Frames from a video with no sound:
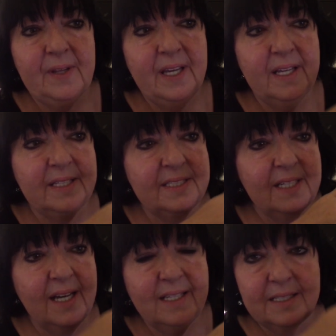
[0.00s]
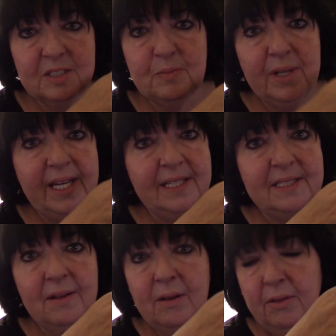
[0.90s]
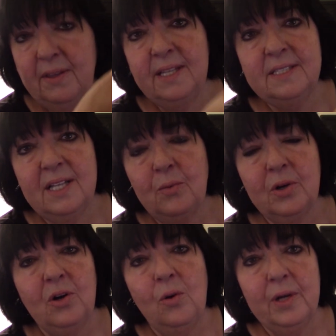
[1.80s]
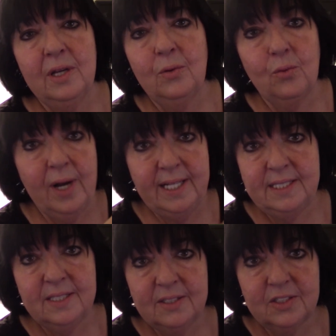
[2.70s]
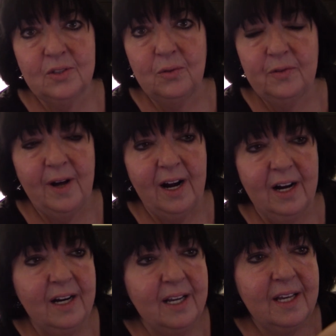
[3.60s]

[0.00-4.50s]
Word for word: and I explained the things that were going right so far